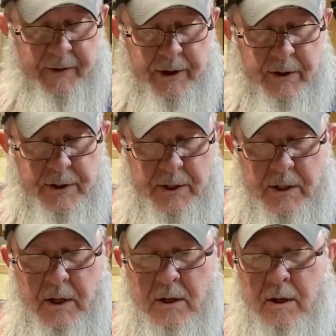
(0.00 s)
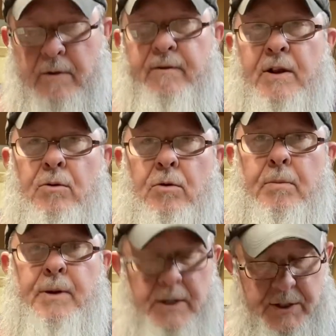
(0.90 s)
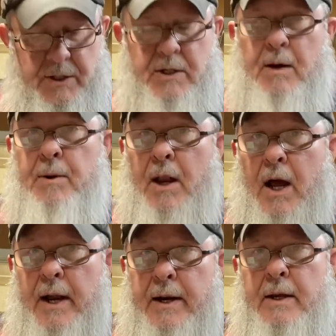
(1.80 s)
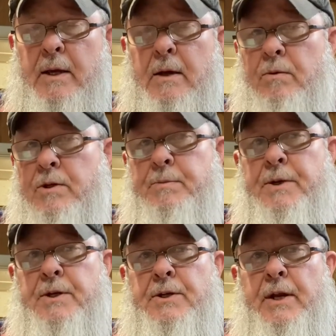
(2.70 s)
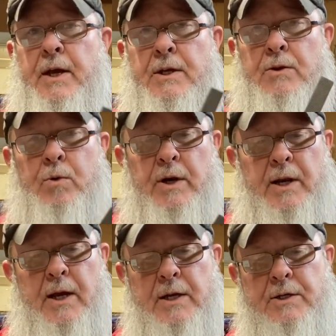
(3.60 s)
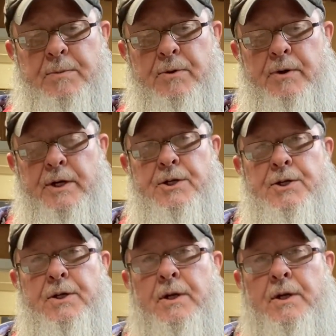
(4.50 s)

here is a Glardon Velourb. It's a double aught, which means it has 20 lines per inch.